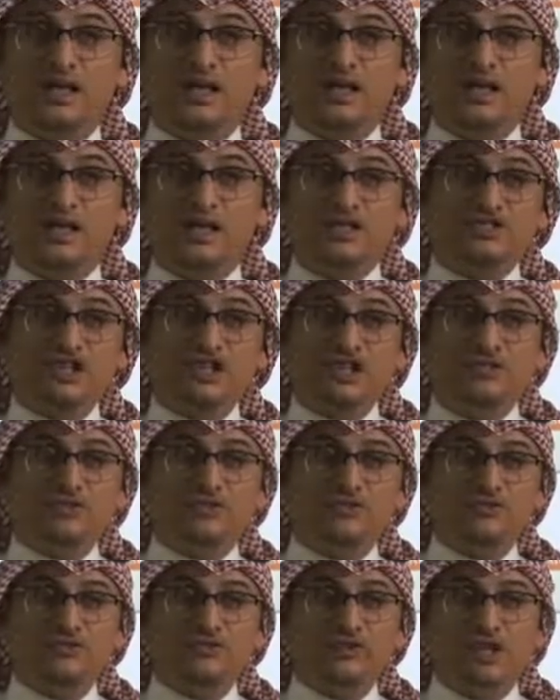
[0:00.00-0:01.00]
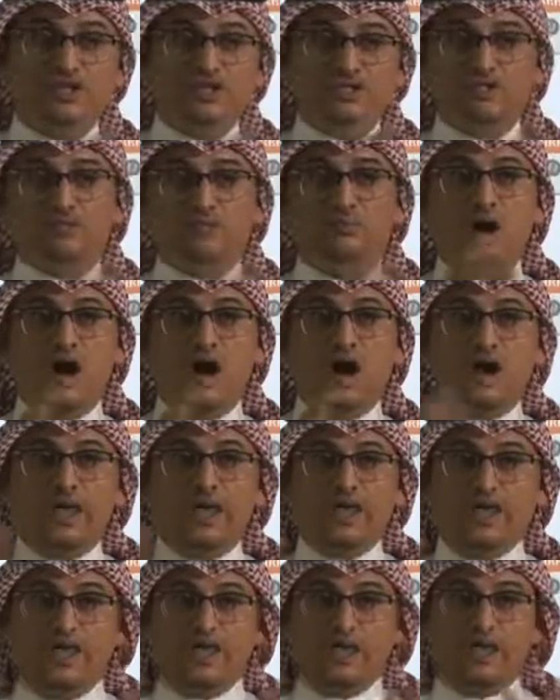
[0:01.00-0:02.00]
Instead of it's my
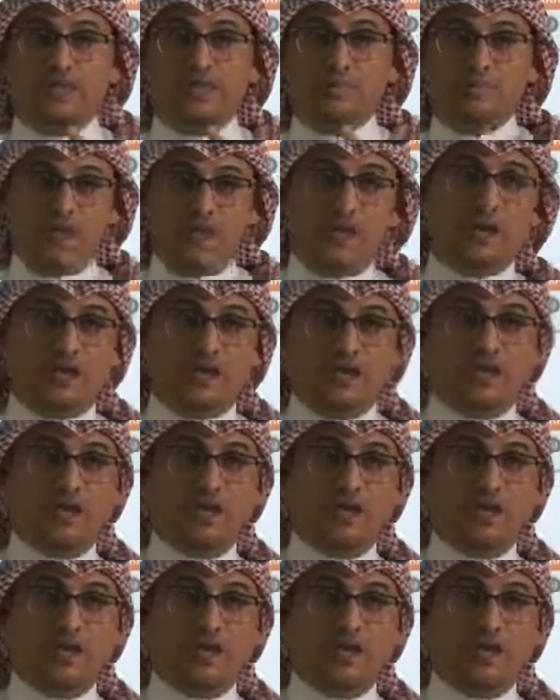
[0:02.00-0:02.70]
pen.